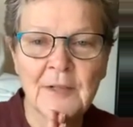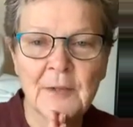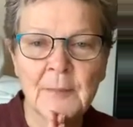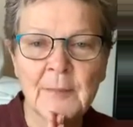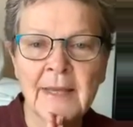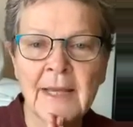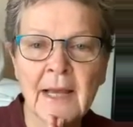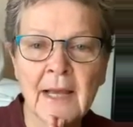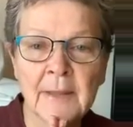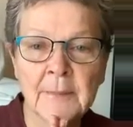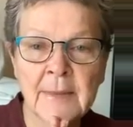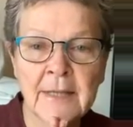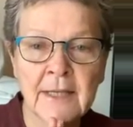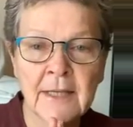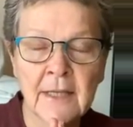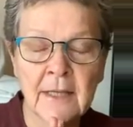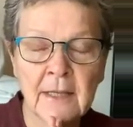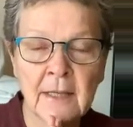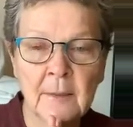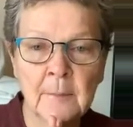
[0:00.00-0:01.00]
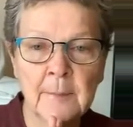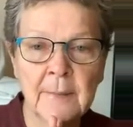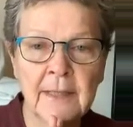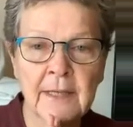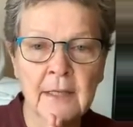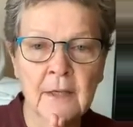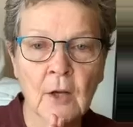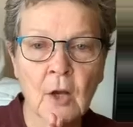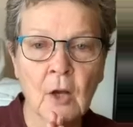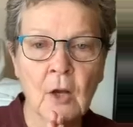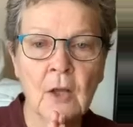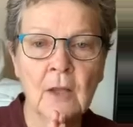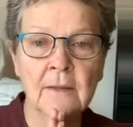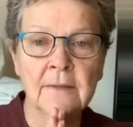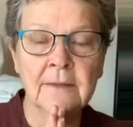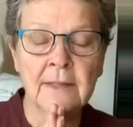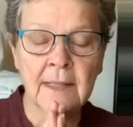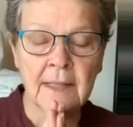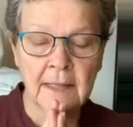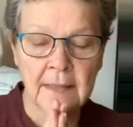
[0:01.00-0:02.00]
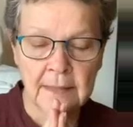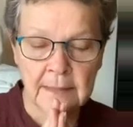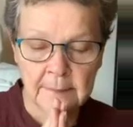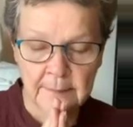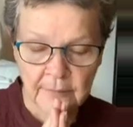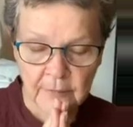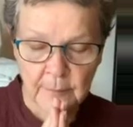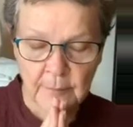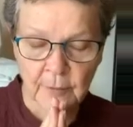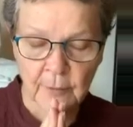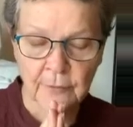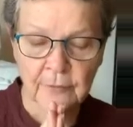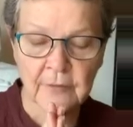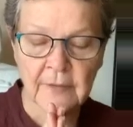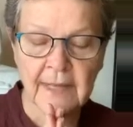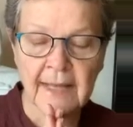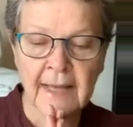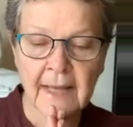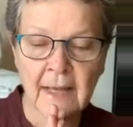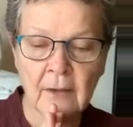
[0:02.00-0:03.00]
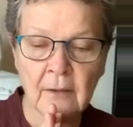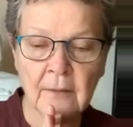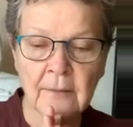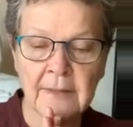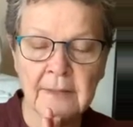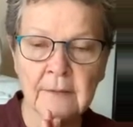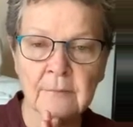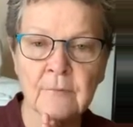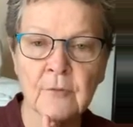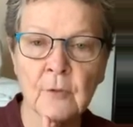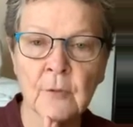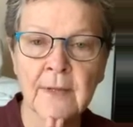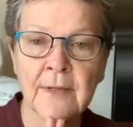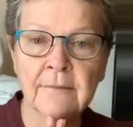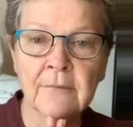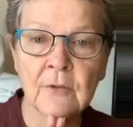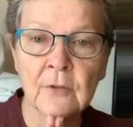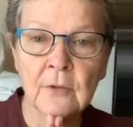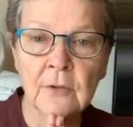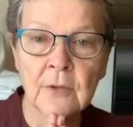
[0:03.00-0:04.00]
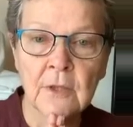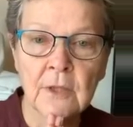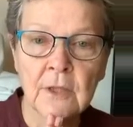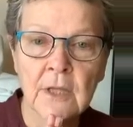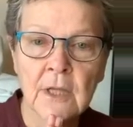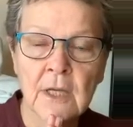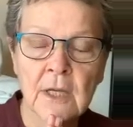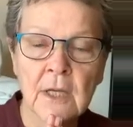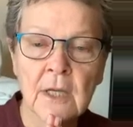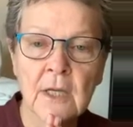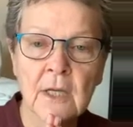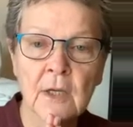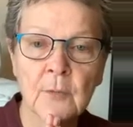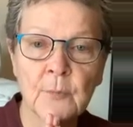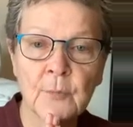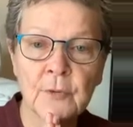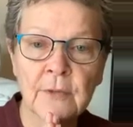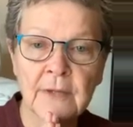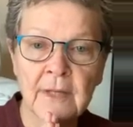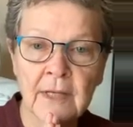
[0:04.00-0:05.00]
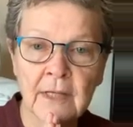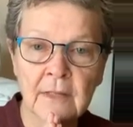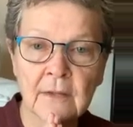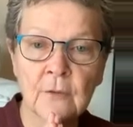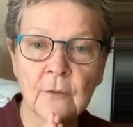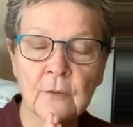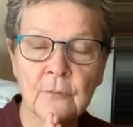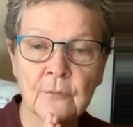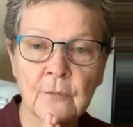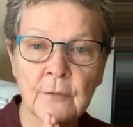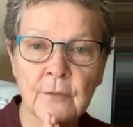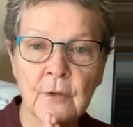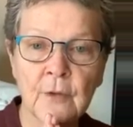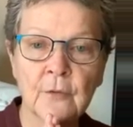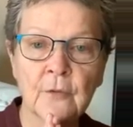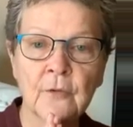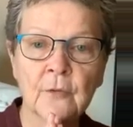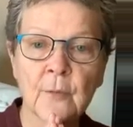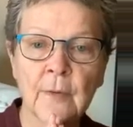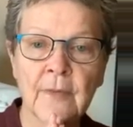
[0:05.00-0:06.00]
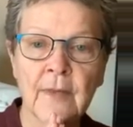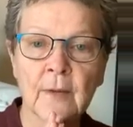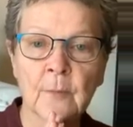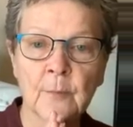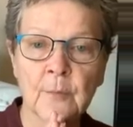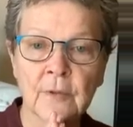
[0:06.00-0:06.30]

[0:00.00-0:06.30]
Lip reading: May I become at all times, both now and forever, a protector for those without